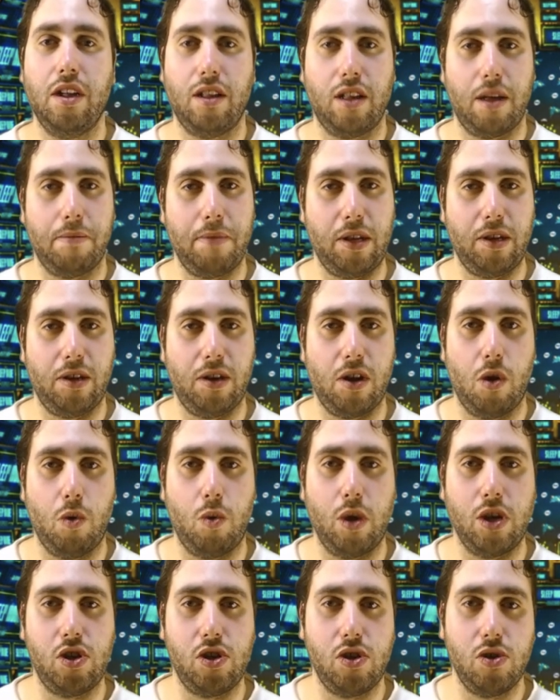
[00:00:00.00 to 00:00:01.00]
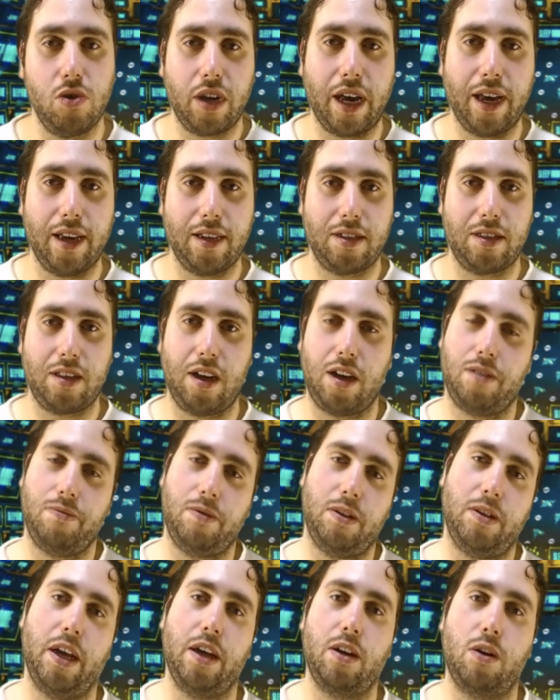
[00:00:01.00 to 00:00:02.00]
Let me know what you guys thought of
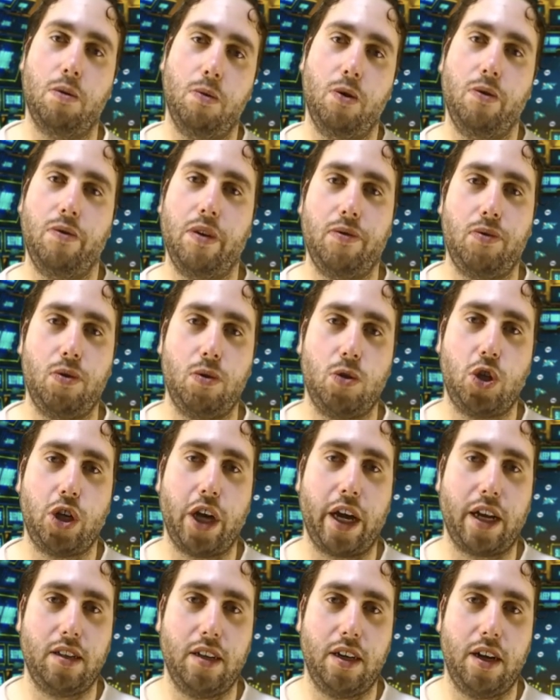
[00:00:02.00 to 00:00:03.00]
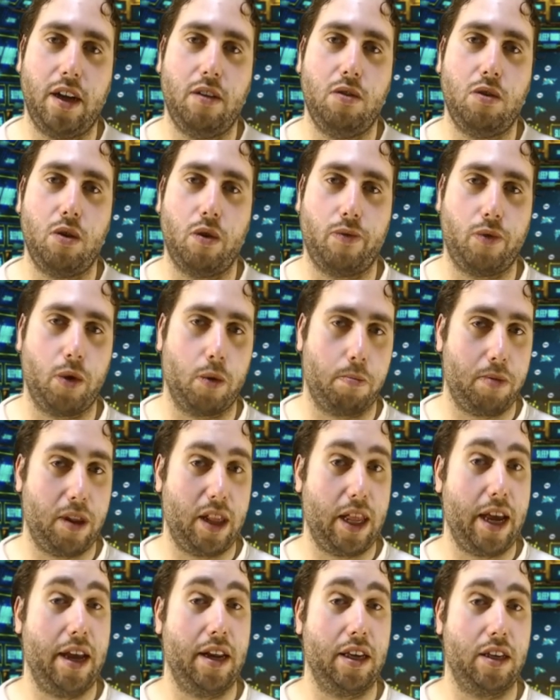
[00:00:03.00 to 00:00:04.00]
the Lego movie if you checked it out or if you're
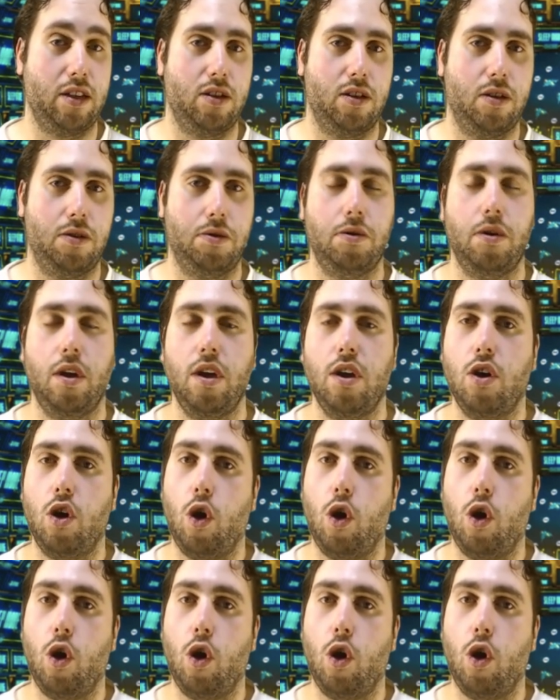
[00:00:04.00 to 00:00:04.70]
planning to.